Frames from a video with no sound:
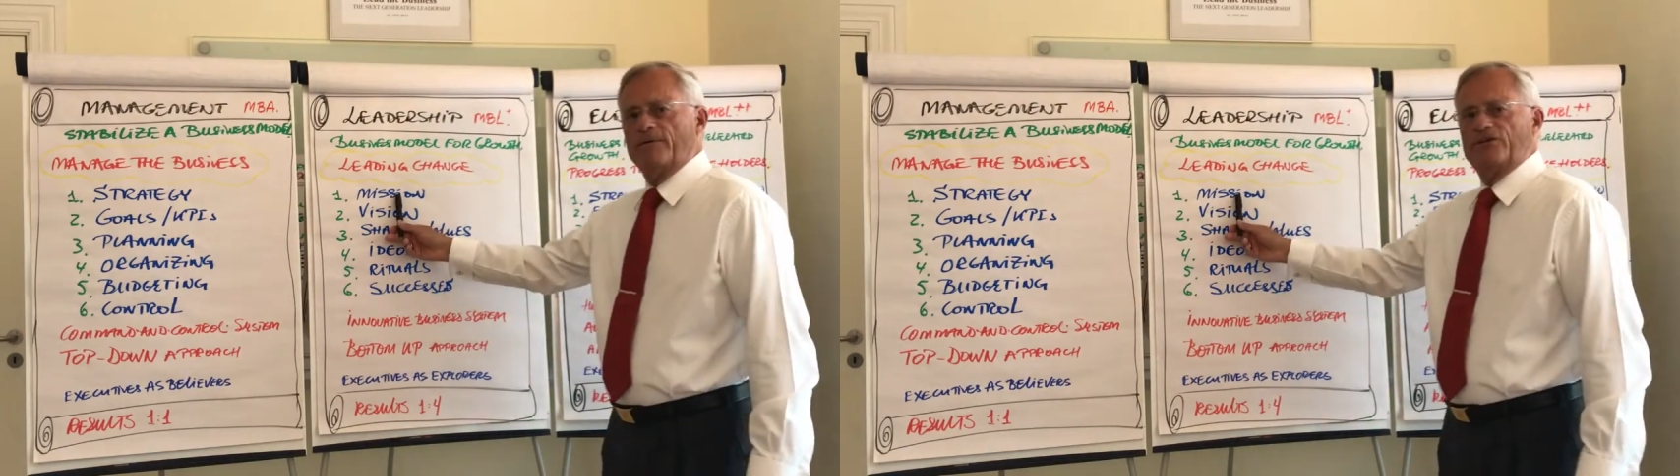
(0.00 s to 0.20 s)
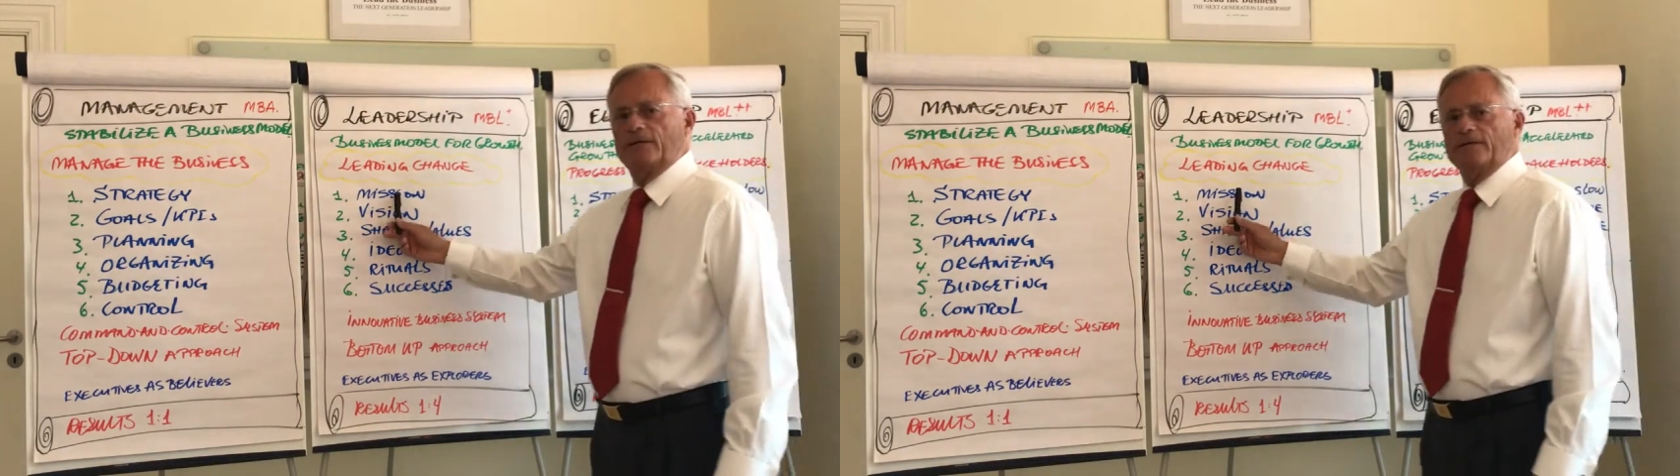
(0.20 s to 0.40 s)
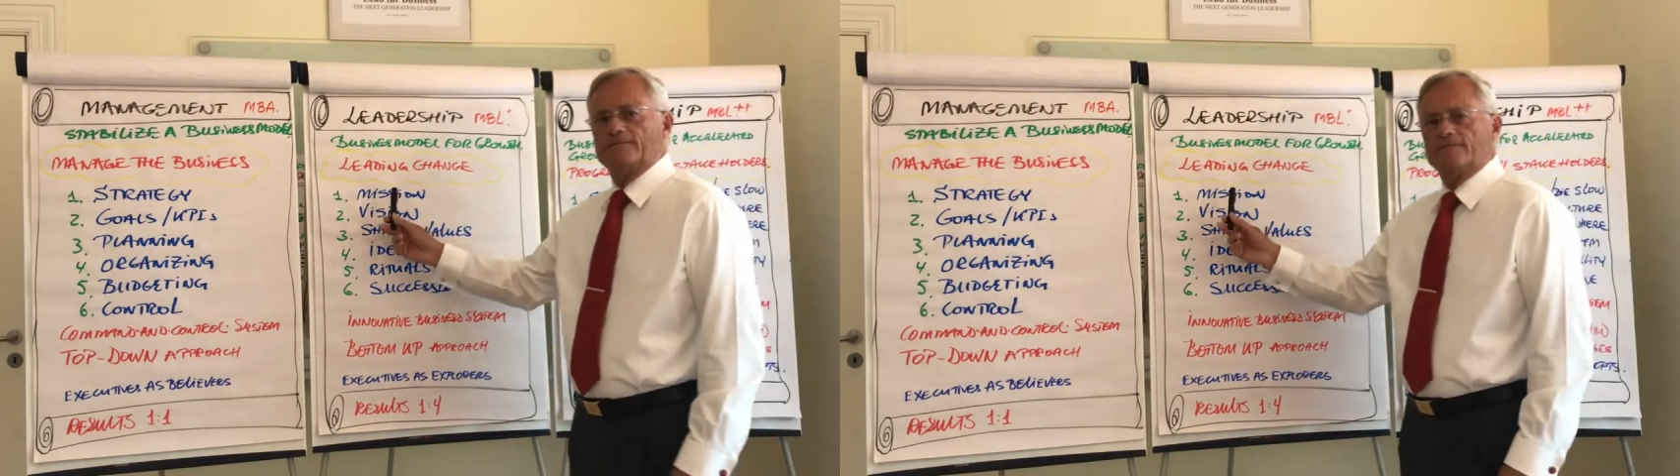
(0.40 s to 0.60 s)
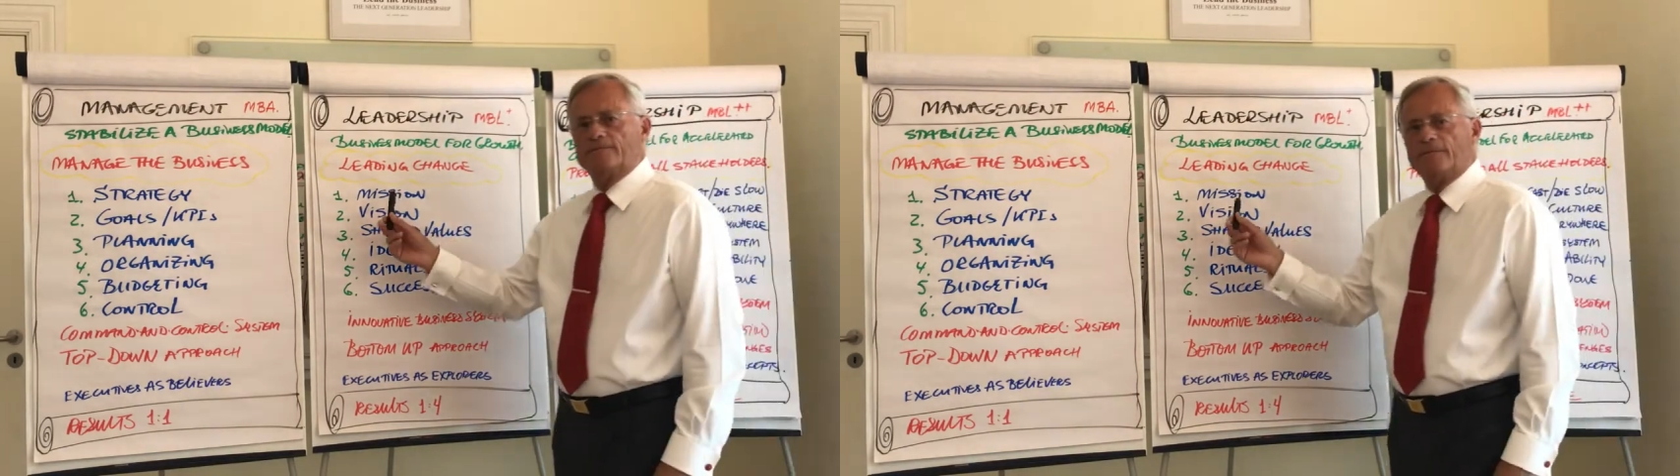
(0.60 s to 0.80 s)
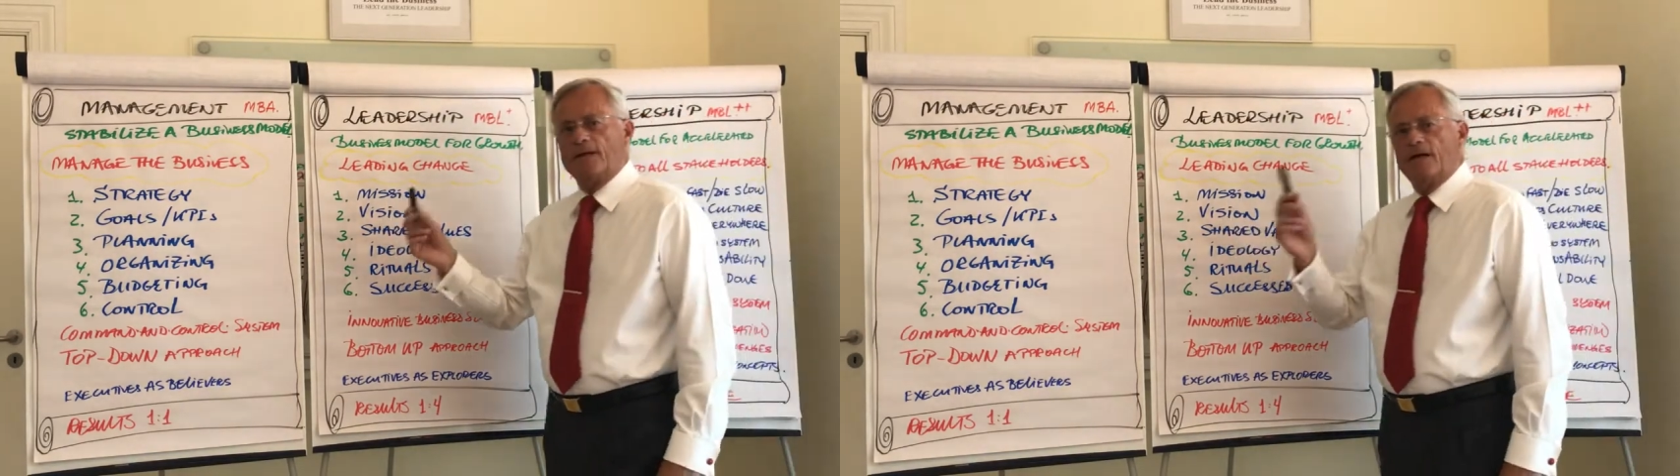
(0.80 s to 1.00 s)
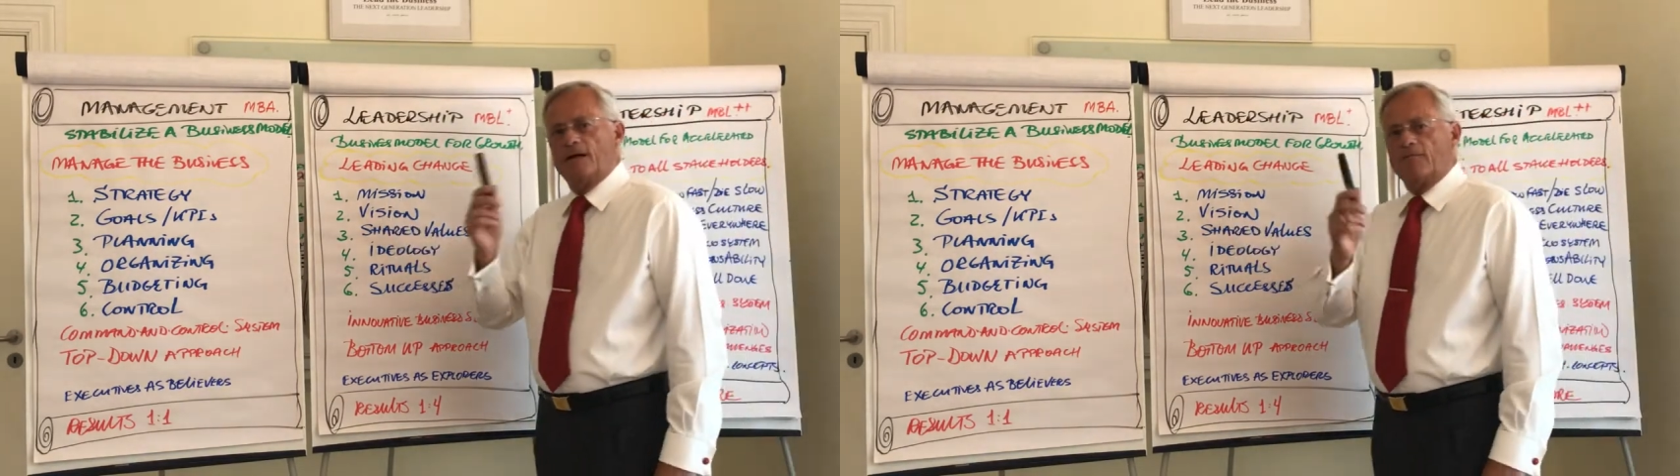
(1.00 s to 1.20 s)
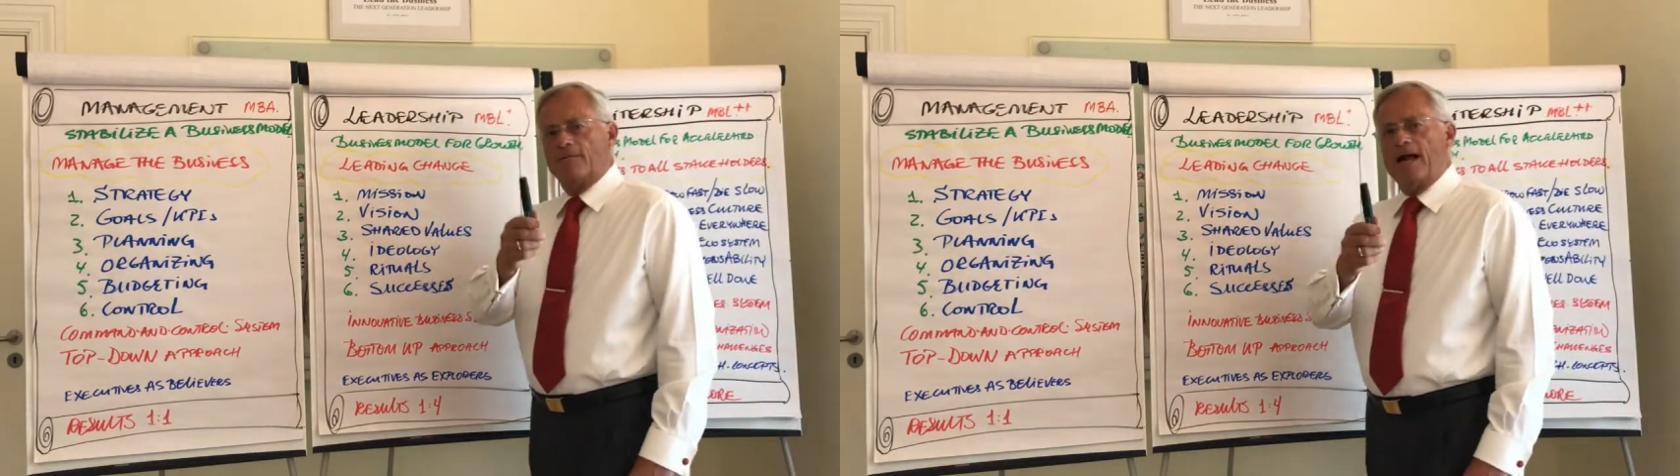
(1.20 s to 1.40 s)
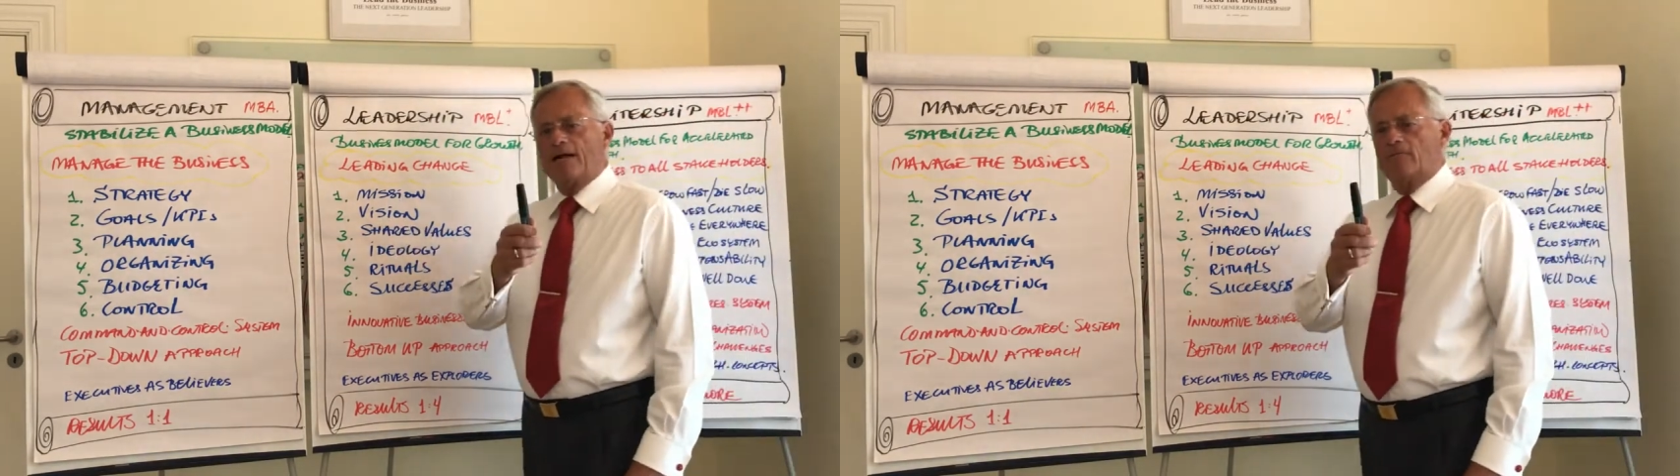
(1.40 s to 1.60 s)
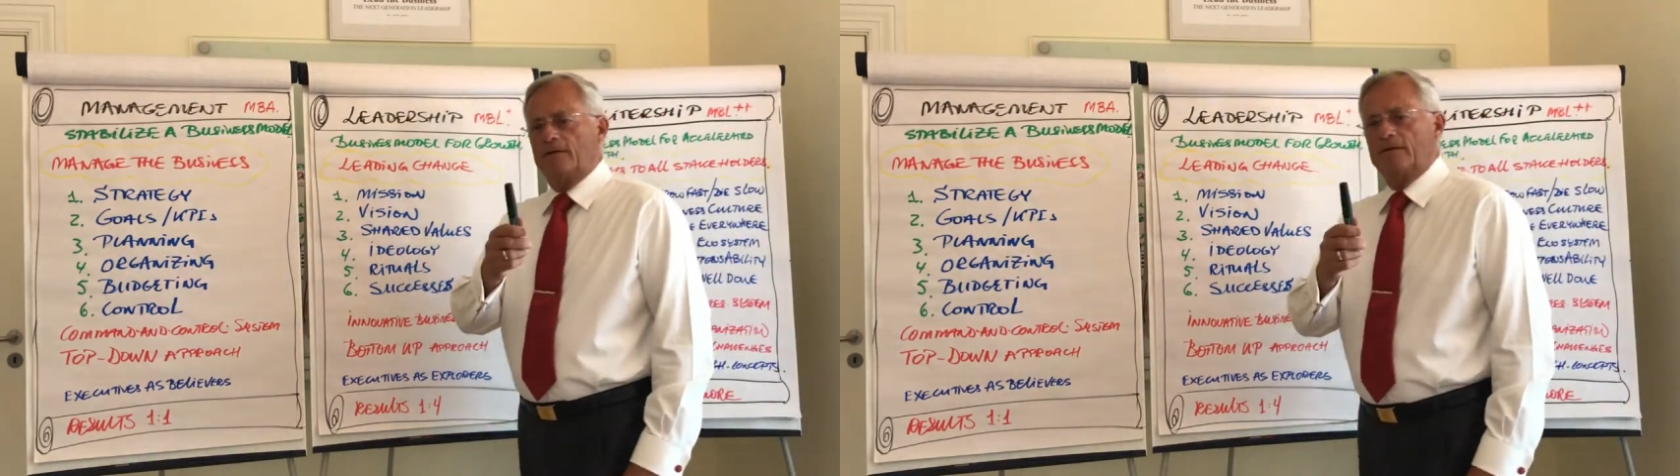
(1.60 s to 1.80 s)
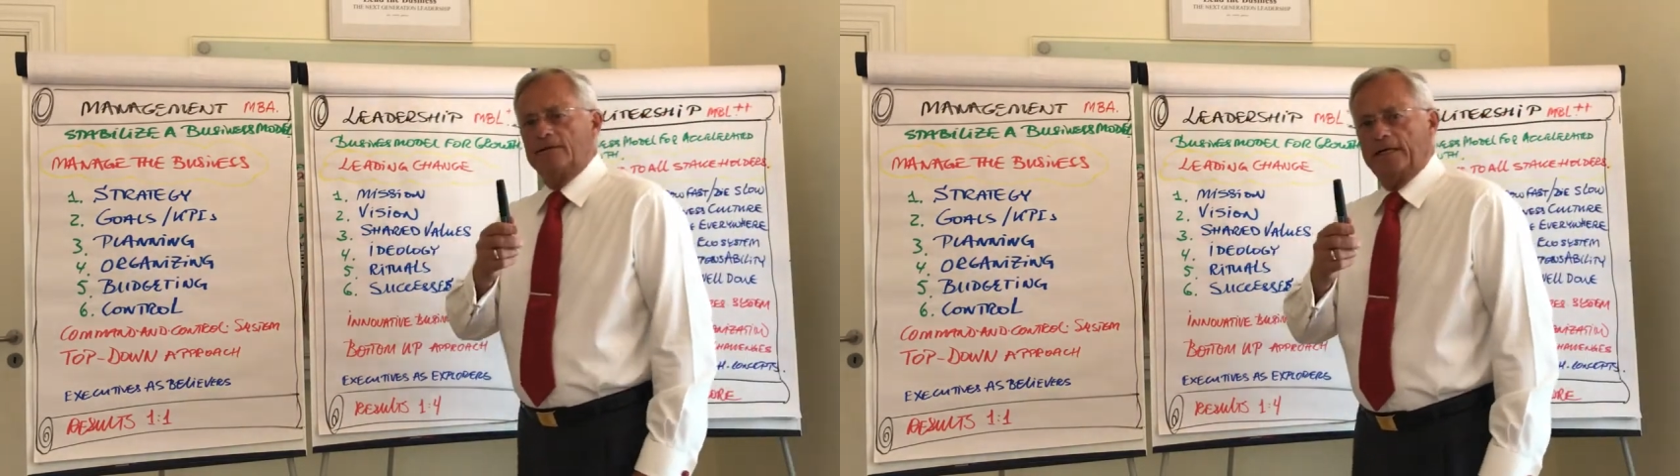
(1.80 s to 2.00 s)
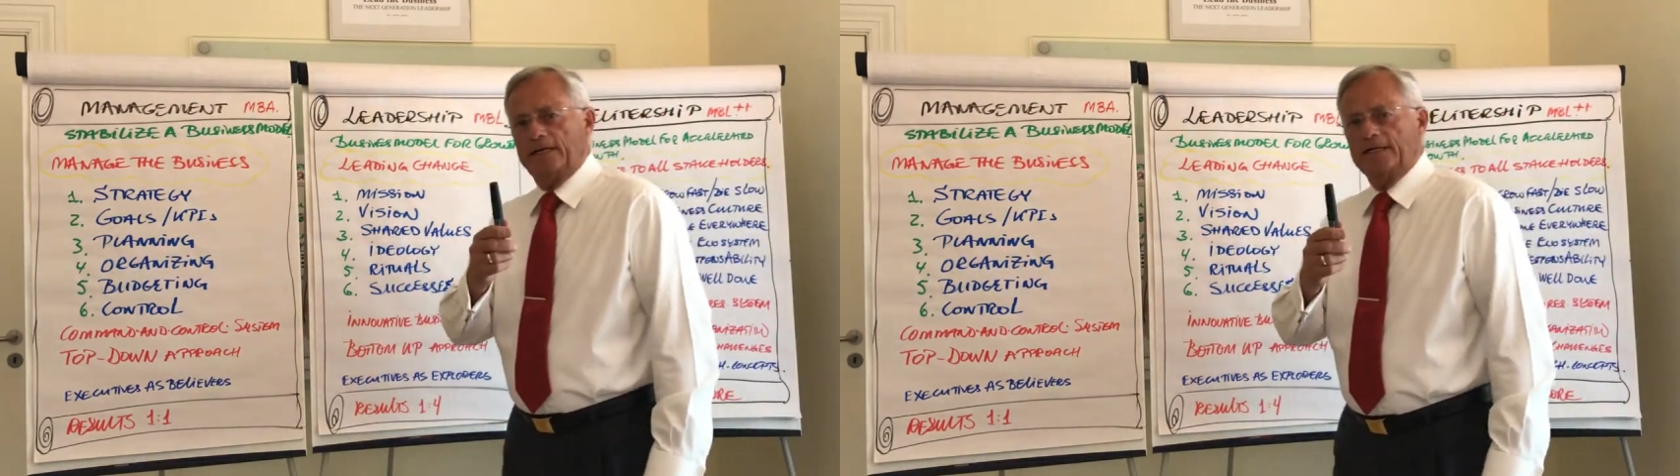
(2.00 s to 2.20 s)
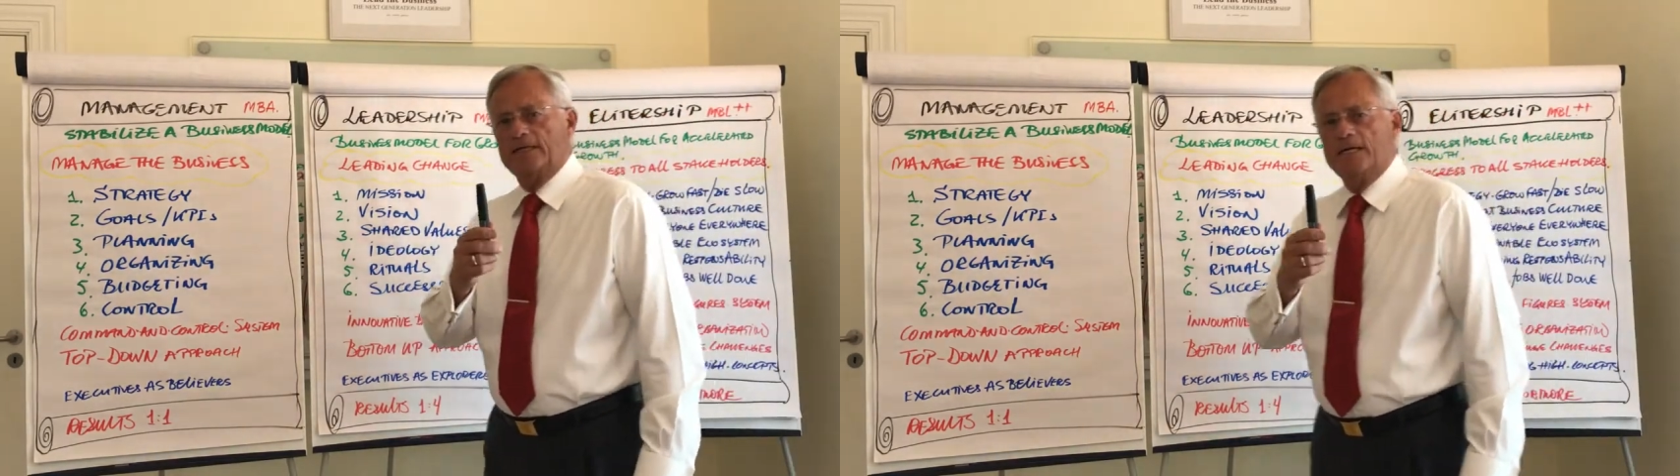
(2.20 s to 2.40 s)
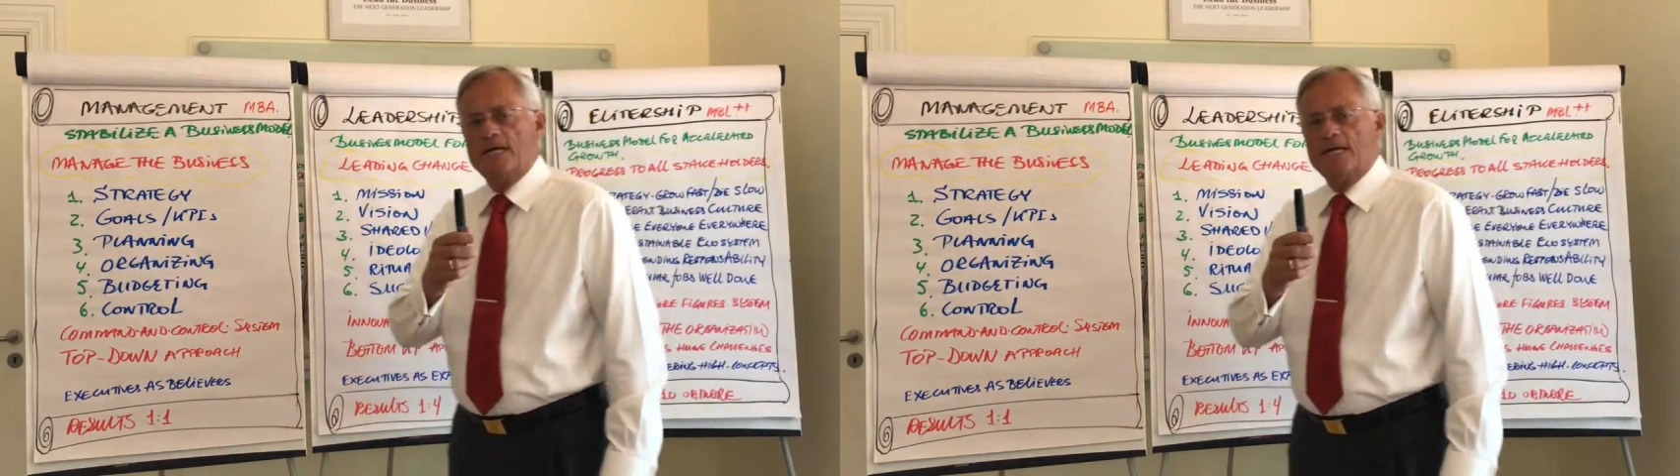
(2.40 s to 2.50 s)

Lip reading: a mission. Remark one's name.